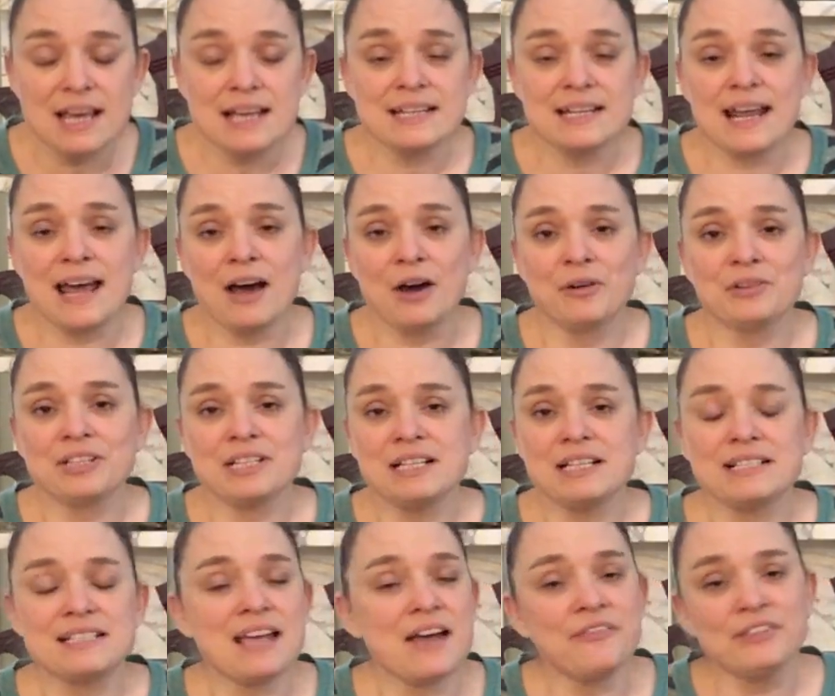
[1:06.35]
Now, this
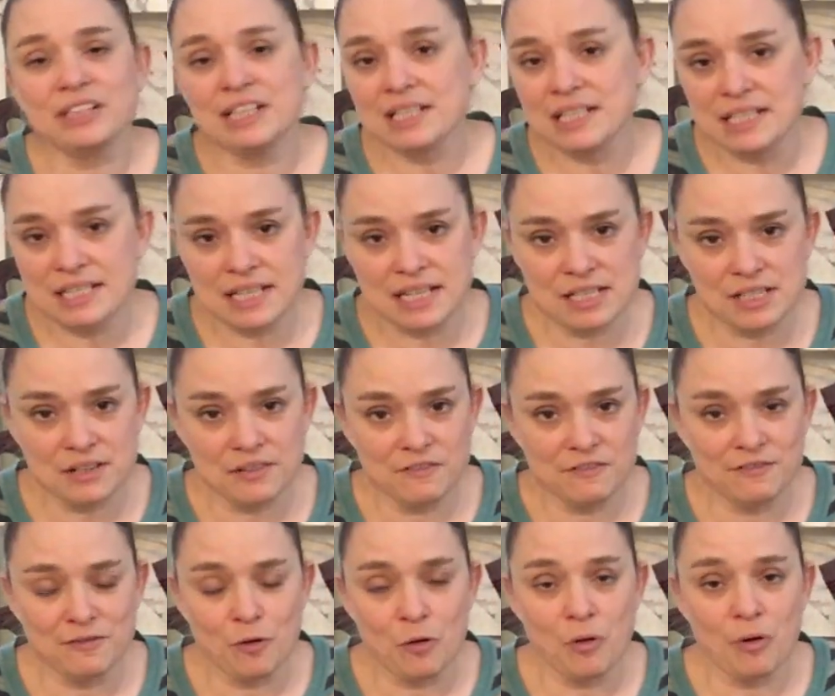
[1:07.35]
is definitely the season
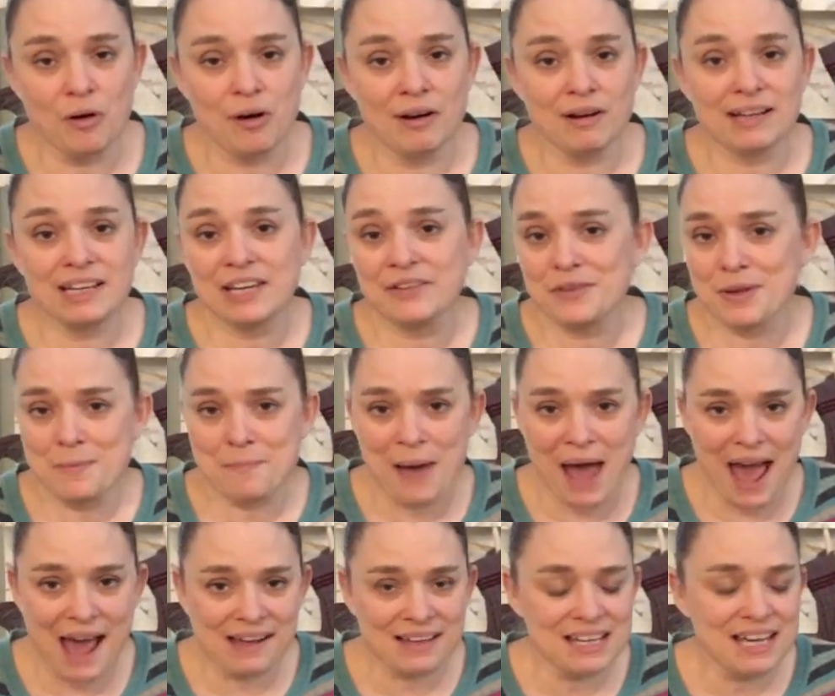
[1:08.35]
for giving
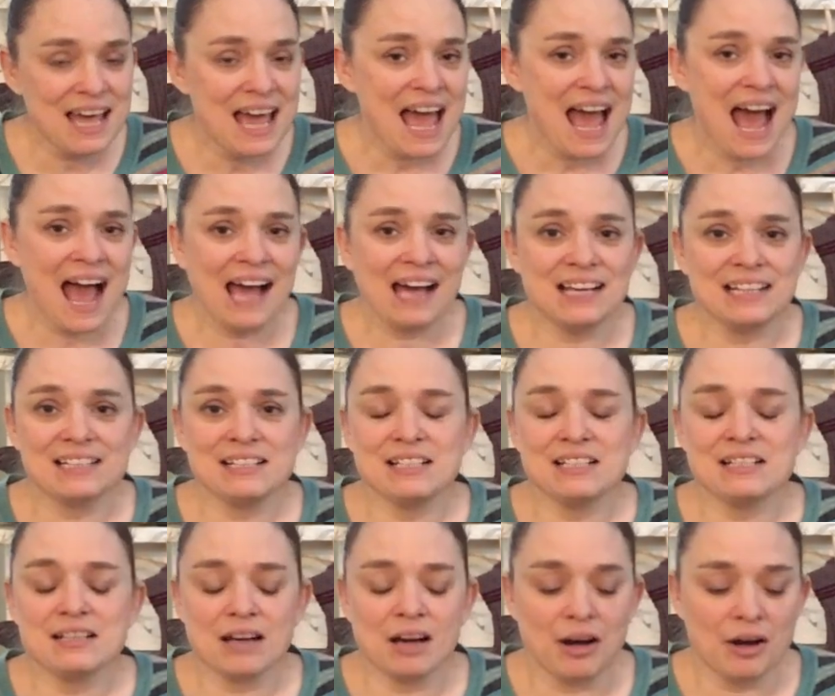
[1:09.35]
back,
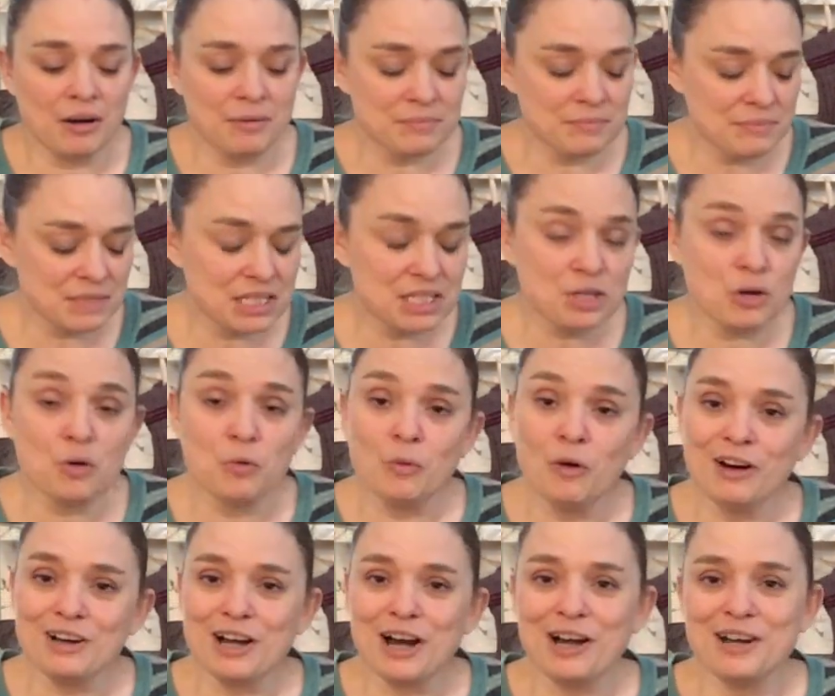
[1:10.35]
and so
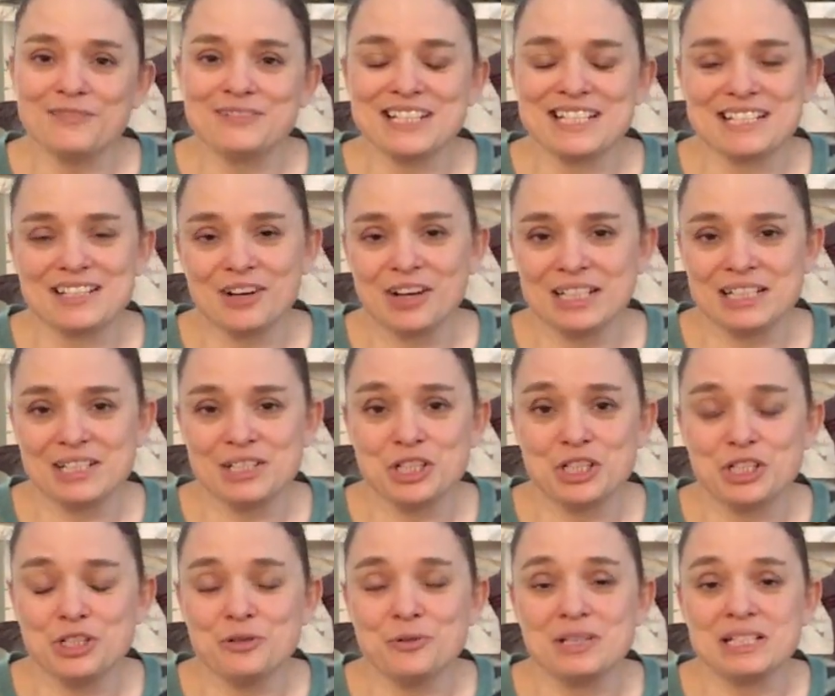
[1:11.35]
what I've decided to
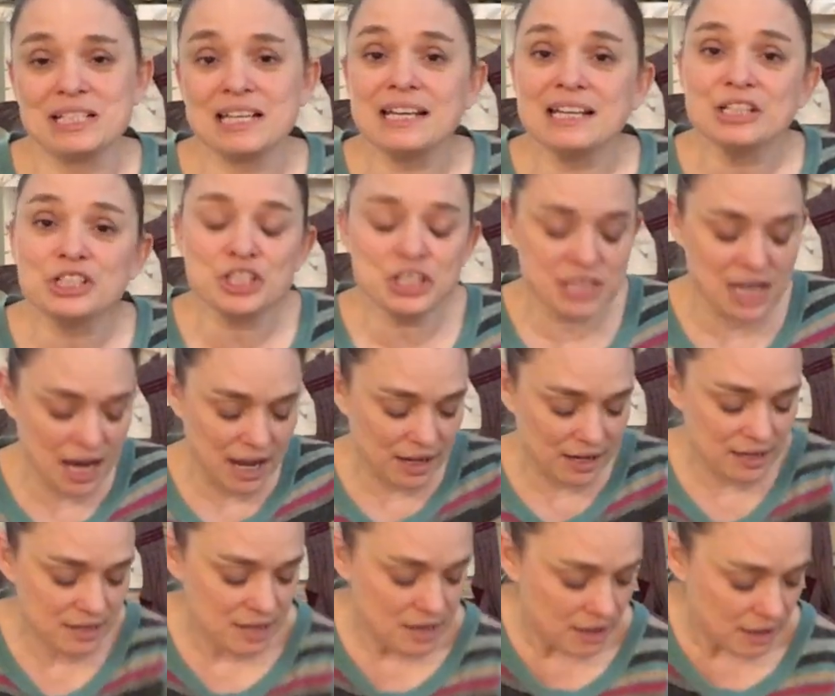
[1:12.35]
do is each
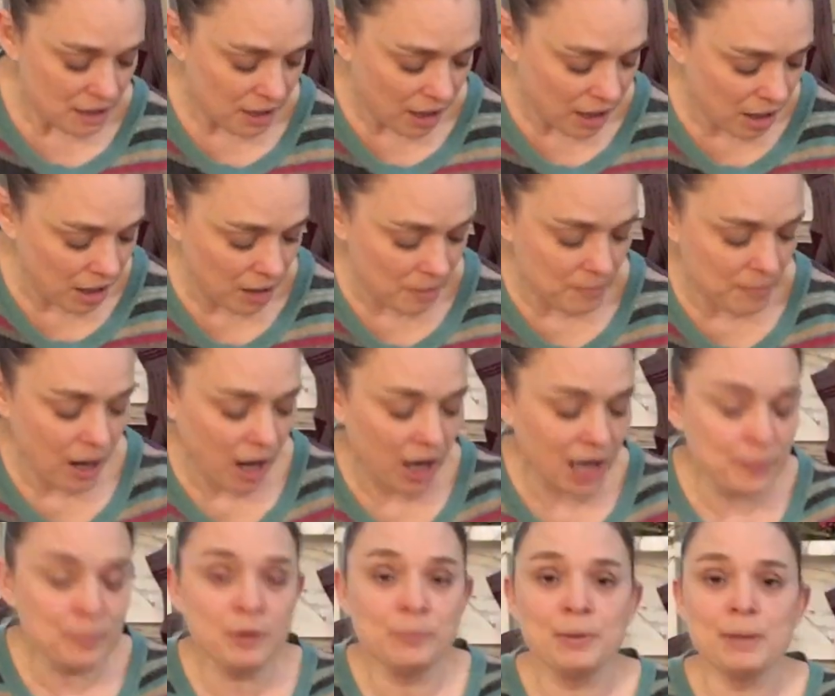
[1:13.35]
day
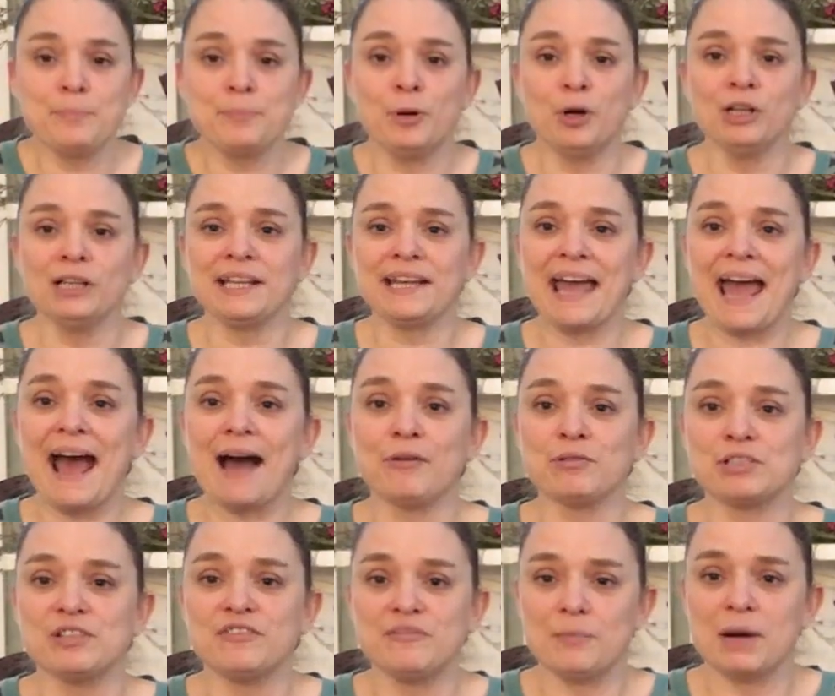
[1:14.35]
I will be pulling
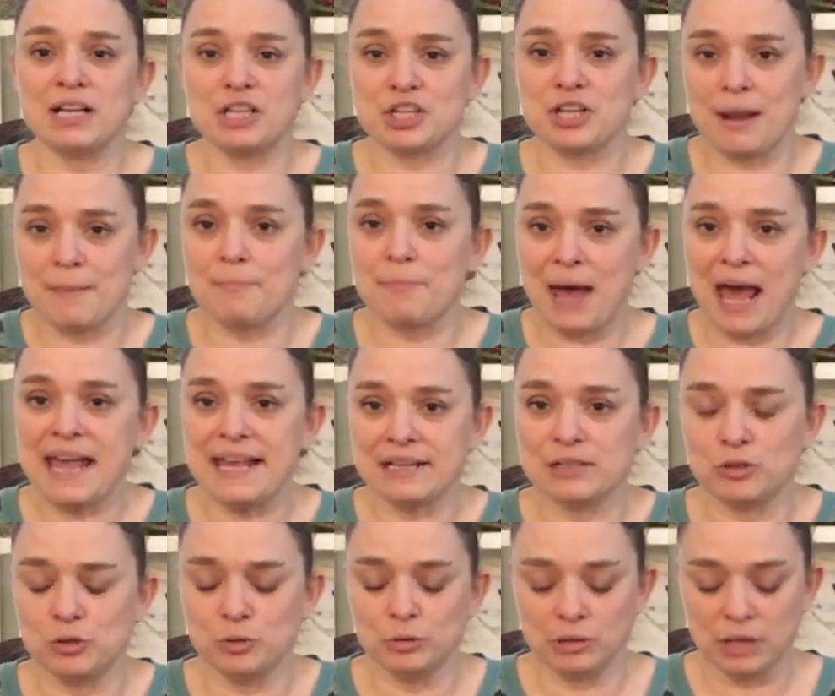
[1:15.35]
out of my champagne
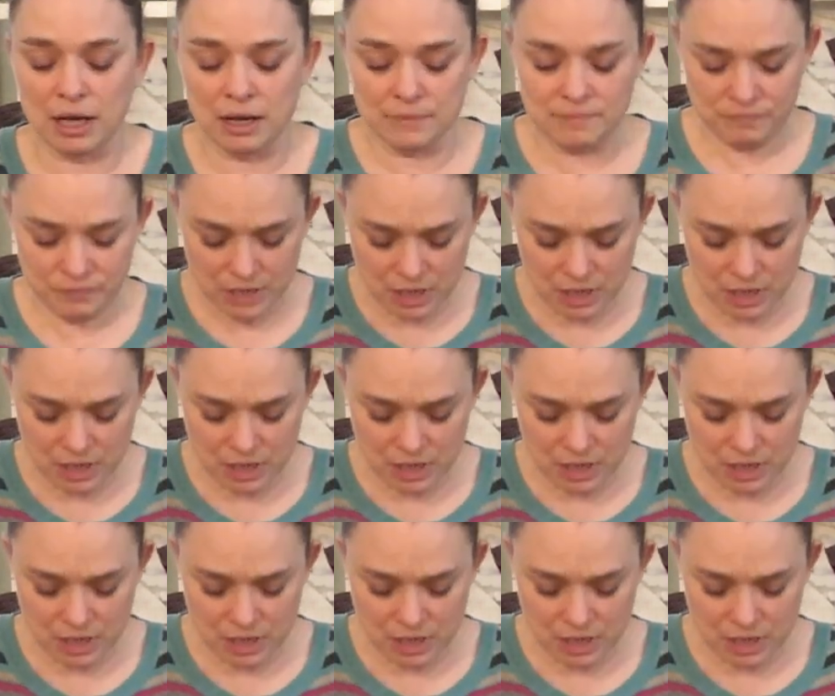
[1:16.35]
cooler